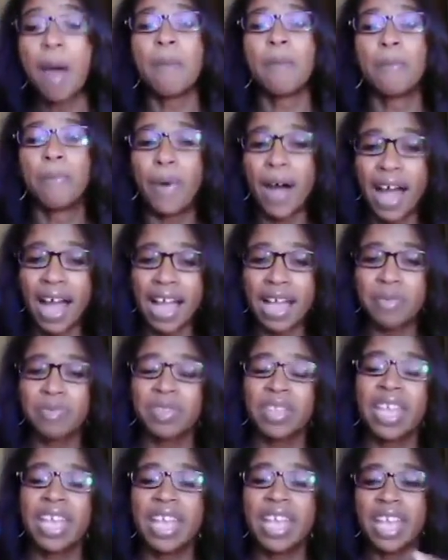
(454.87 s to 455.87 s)
But
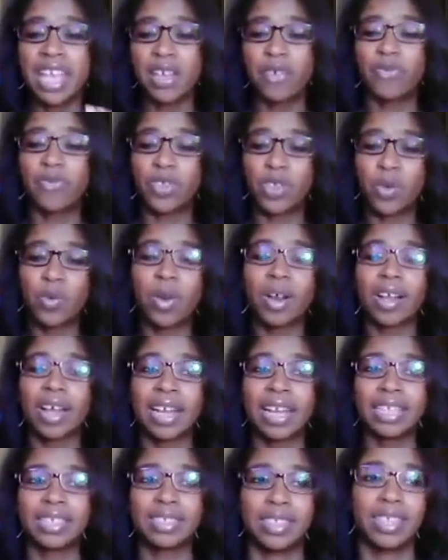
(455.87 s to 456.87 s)
if you were
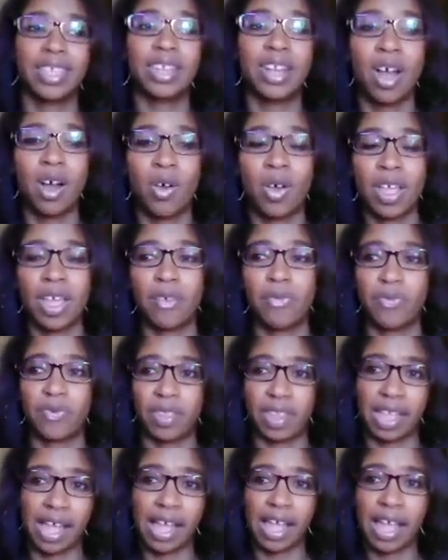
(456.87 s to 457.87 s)
going to, you know, if
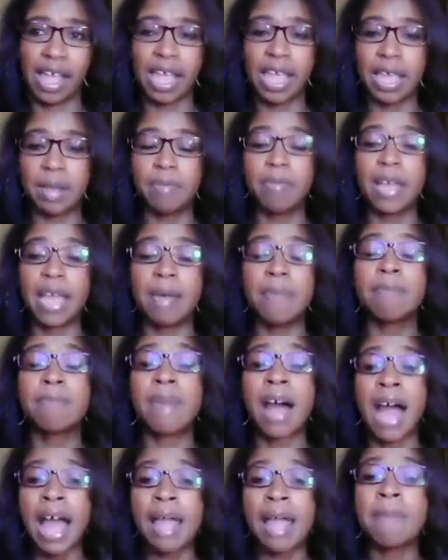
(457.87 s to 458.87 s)
in
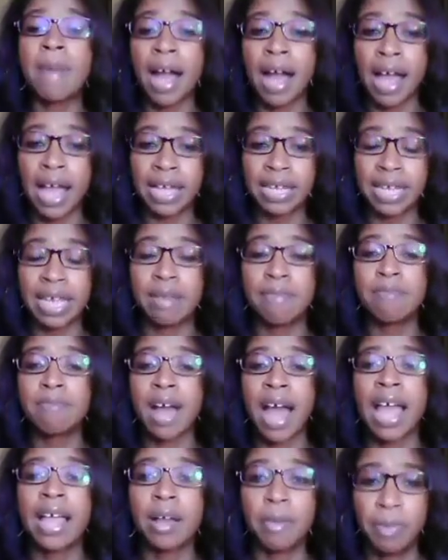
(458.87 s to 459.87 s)
my mind, in
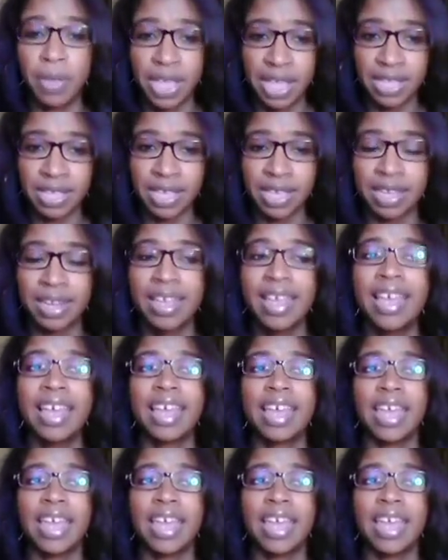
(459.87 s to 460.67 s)
my opinion,